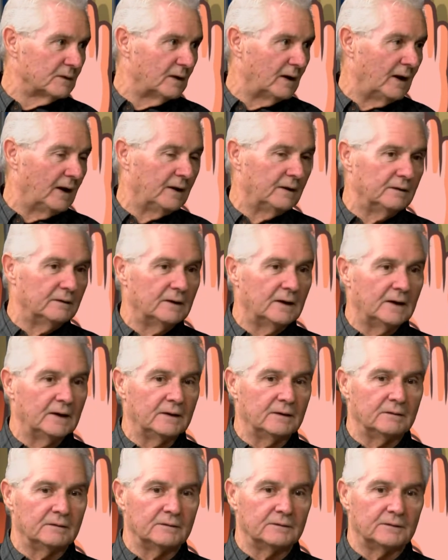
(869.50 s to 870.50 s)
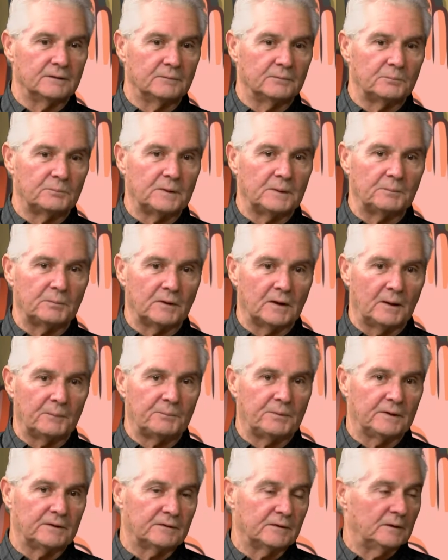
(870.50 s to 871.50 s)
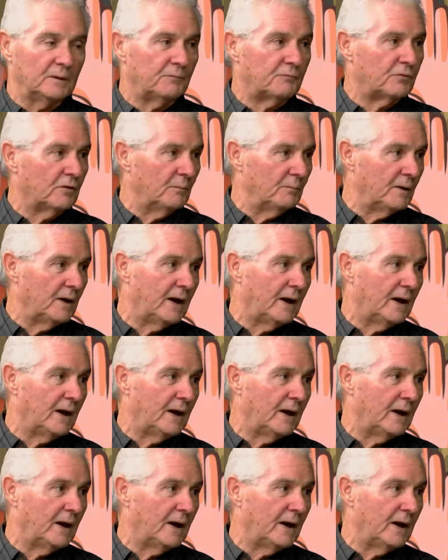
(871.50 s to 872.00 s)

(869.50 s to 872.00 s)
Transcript: And the people I picked it up from,